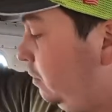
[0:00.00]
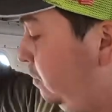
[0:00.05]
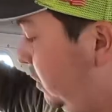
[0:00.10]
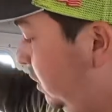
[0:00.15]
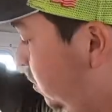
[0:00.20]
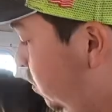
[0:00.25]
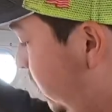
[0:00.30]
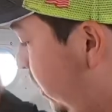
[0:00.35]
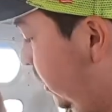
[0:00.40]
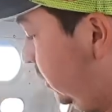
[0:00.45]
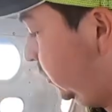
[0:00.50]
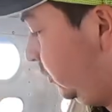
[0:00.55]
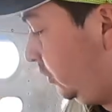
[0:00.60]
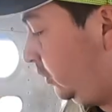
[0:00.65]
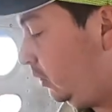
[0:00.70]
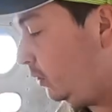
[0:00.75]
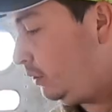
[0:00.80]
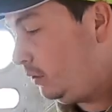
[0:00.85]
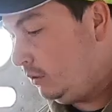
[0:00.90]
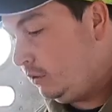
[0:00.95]

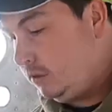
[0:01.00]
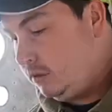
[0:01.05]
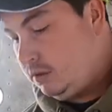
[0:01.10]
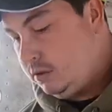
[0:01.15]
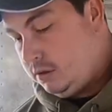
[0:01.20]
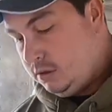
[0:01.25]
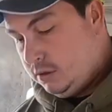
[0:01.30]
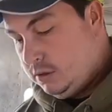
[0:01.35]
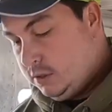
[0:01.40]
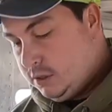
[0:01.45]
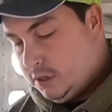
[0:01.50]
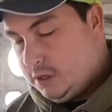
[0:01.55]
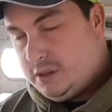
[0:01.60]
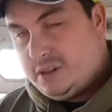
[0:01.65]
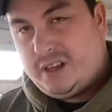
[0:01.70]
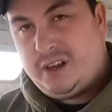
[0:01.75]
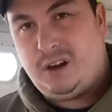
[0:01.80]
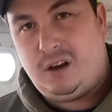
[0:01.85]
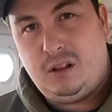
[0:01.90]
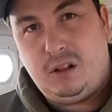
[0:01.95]
Midwest,
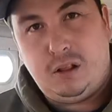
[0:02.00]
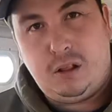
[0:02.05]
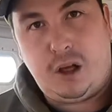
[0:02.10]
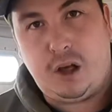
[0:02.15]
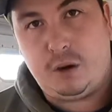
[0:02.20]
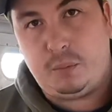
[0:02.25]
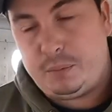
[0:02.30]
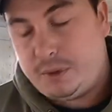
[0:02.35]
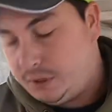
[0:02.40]
they haul a lot of